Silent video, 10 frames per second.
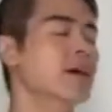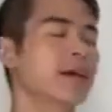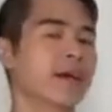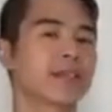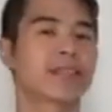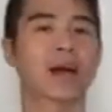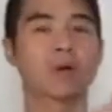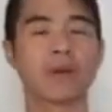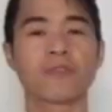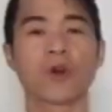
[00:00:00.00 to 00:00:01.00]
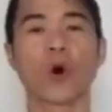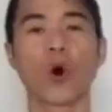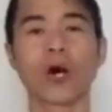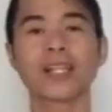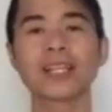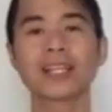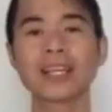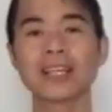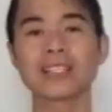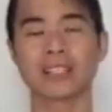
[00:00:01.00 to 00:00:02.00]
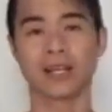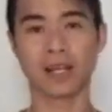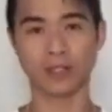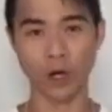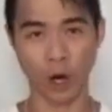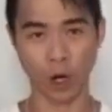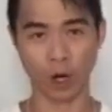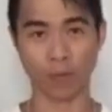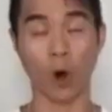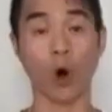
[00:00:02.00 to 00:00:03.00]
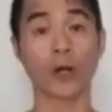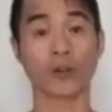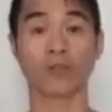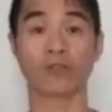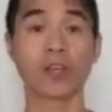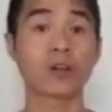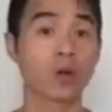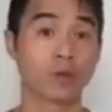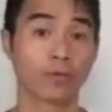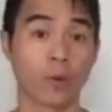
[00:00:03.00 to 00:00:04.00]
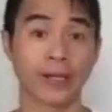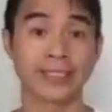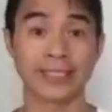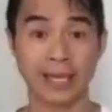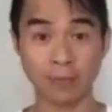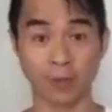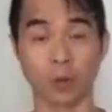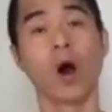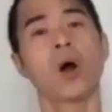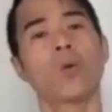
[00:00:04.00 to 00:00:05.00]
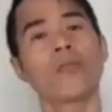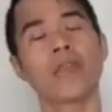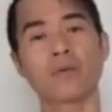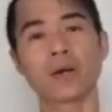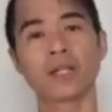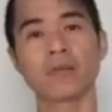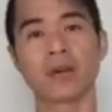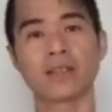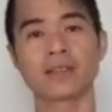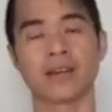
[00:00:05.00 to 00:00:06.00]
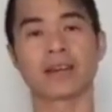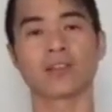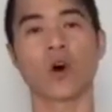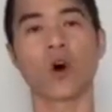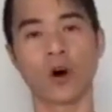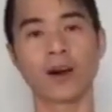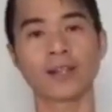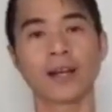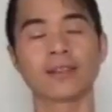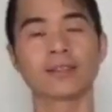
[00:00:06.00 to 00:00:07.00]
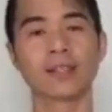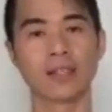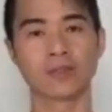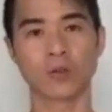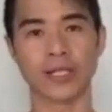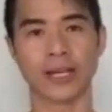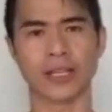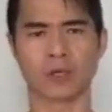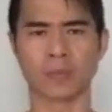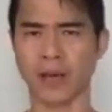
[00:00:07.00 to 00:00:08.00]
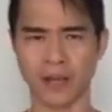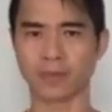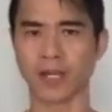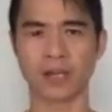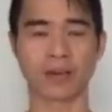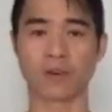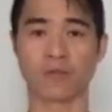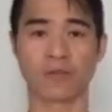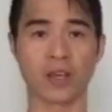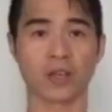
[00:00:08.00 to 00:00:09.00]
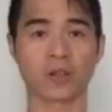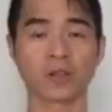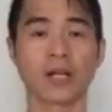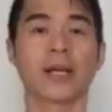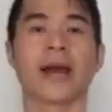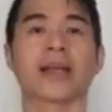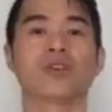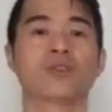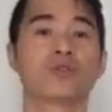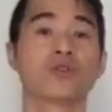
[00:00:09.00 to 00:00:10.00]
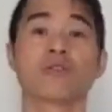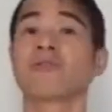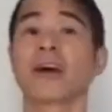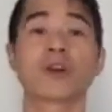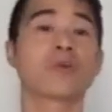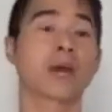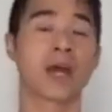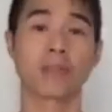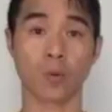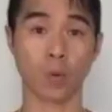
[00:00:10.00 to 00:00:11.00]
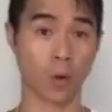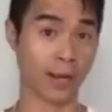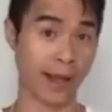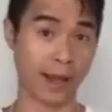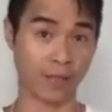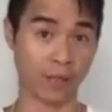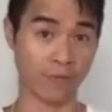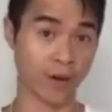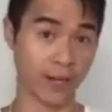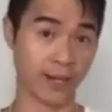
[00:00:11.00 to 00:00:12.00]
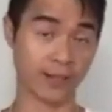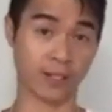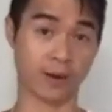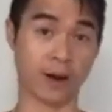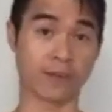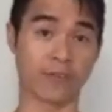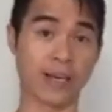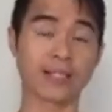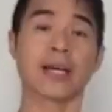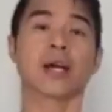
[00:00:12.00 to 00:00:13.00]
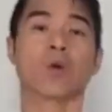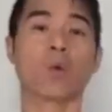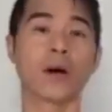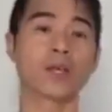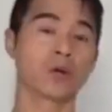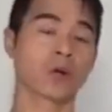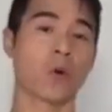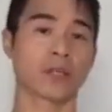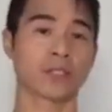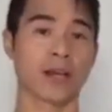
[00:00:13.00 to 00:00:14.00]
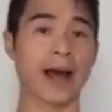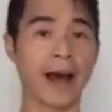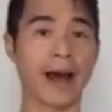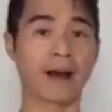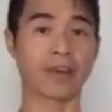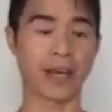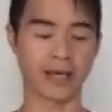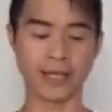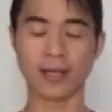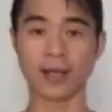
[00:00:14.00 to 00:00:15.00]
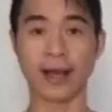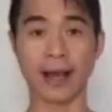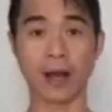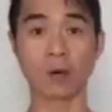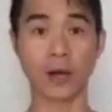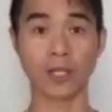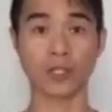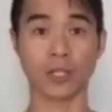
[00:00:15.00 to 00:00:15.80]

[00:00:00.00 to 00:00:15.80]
is that if you're on a lease term on your vehicle, for example, what that really means is on delivery day, so pickup day of your vehicle, and you do your final paperwork at their financing office, what you're going to have is how much